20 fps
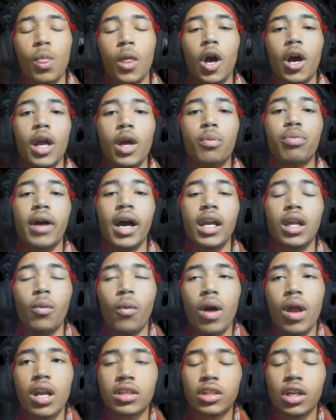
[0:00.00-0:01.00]
Oh, they probably
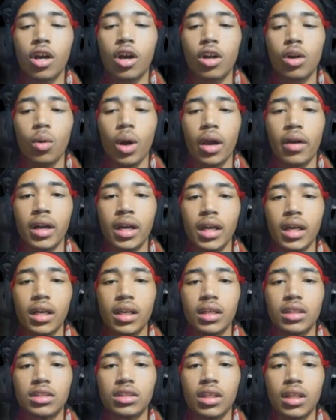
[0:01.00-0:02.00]
want us to go to where it
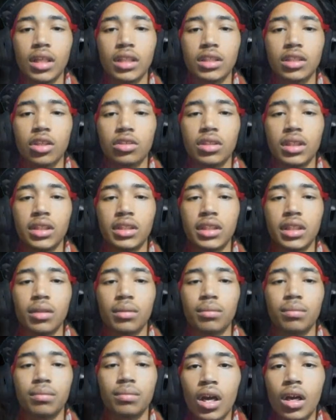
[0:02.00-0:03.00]
is, so let's go to the gym.
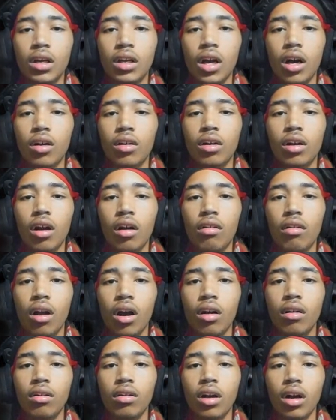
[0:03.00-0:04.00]
Go, go,
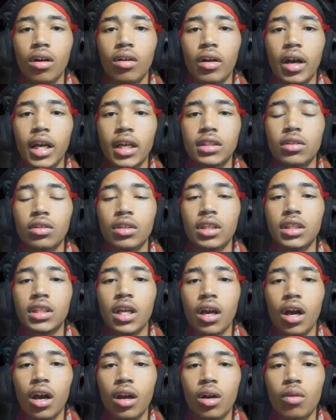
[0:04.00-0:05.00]
go, go. Head so good
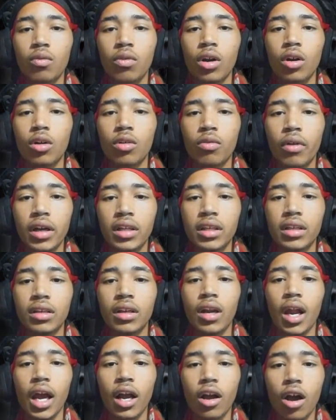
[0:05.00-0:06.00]
shit on the road. Rockin'
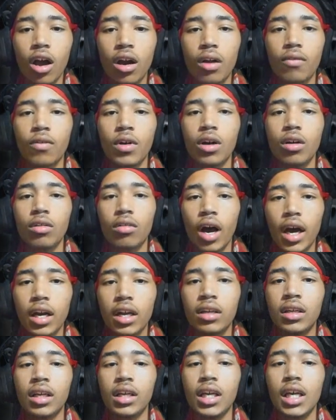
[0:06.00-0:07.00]
like on road. I
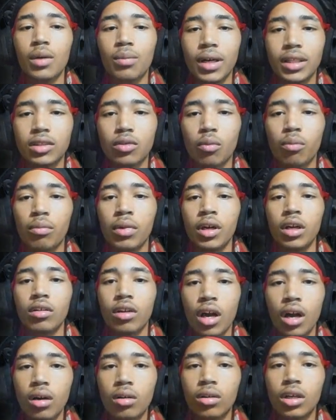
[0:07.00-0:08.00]
done did in your pocket bow.
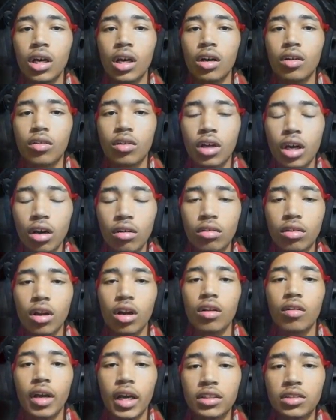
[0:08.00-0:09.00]
Go, go, go,
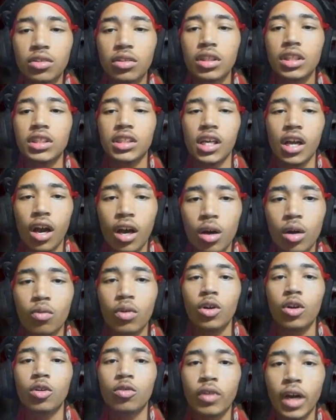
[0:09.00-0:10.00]
go. Head so good shit on the
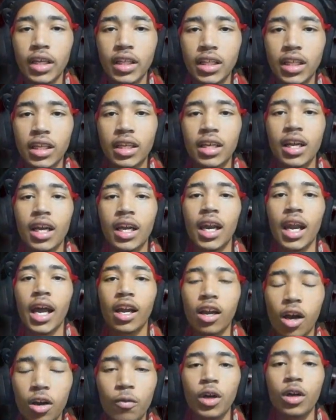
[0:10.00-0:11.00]
road. Rockin' like on
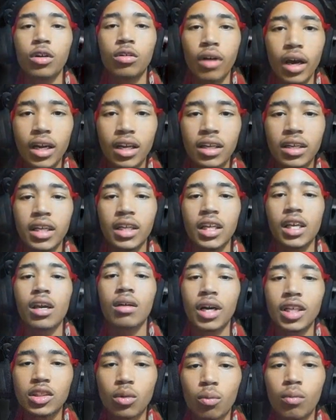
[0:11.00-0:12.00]
road. I done did in your
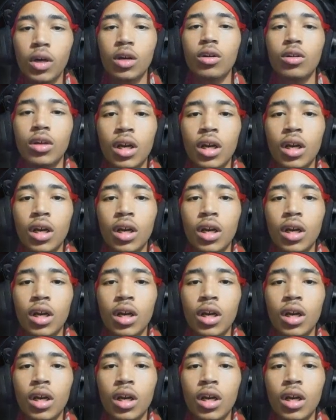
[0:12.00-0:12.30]
pocket bow.